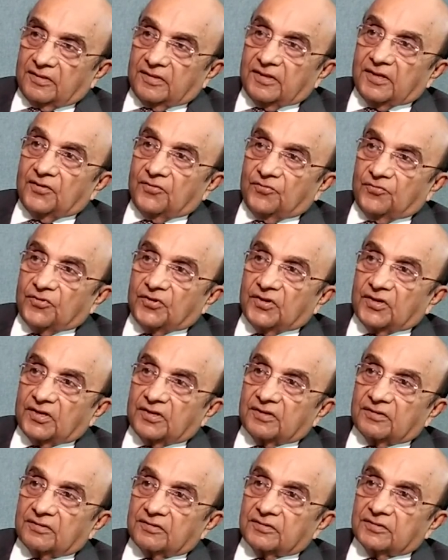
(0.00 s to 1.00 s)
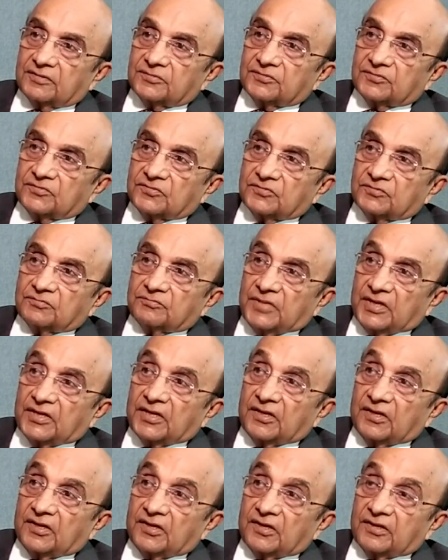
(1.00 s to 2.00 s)
then we are
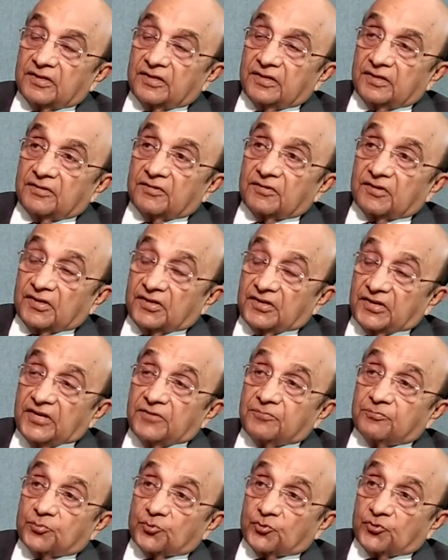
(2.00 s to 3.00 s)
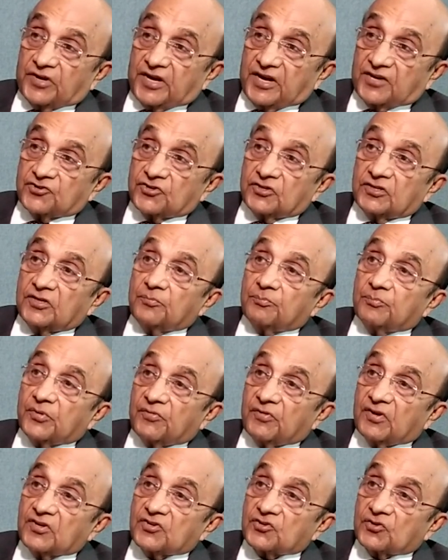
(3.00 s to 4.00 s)
making a great progression in
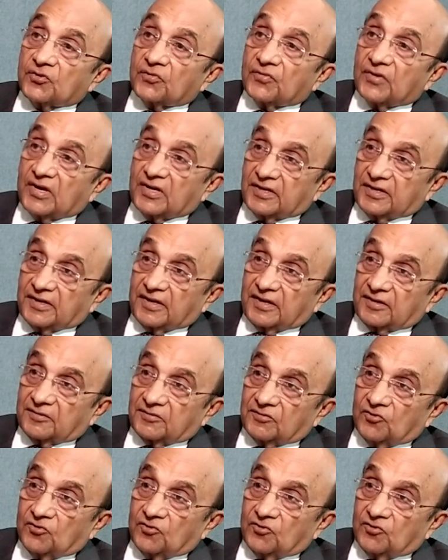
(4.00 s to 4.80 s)
prevention of heart attack,